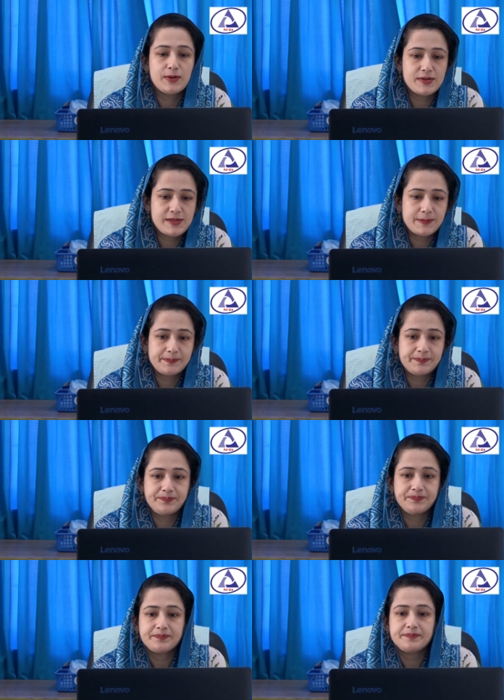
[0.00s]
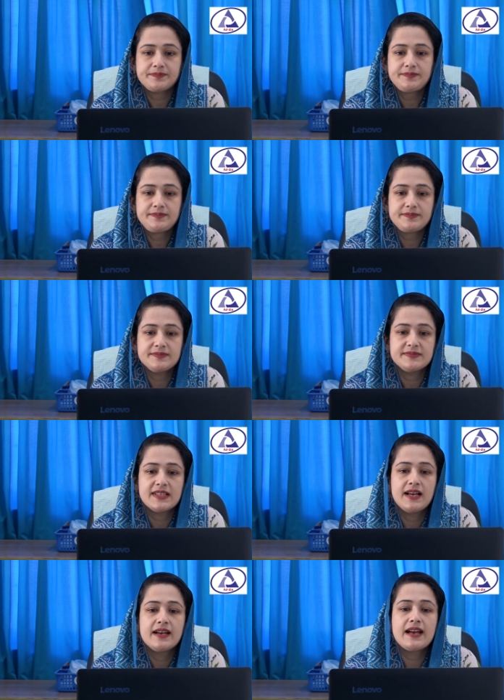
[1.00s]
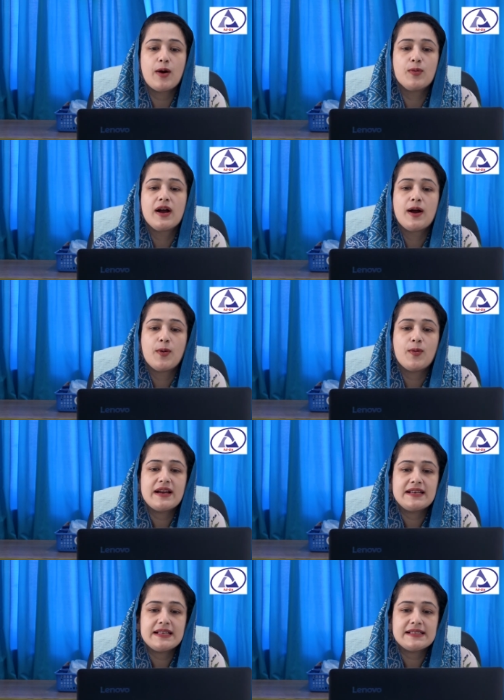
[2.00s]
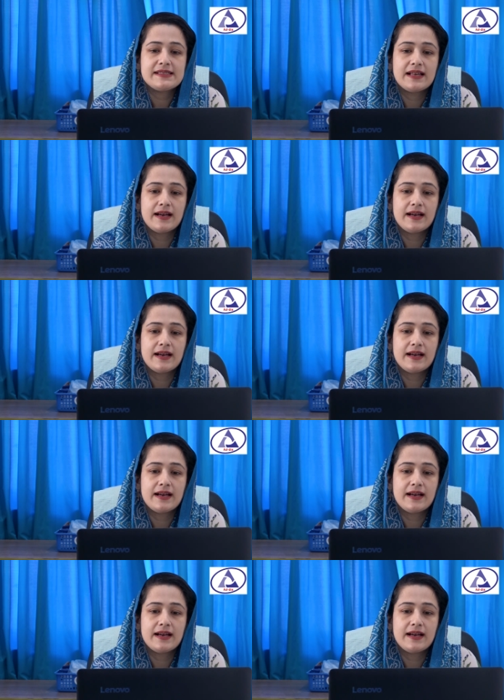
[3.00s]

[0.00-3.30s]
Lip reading: loss. Now, what is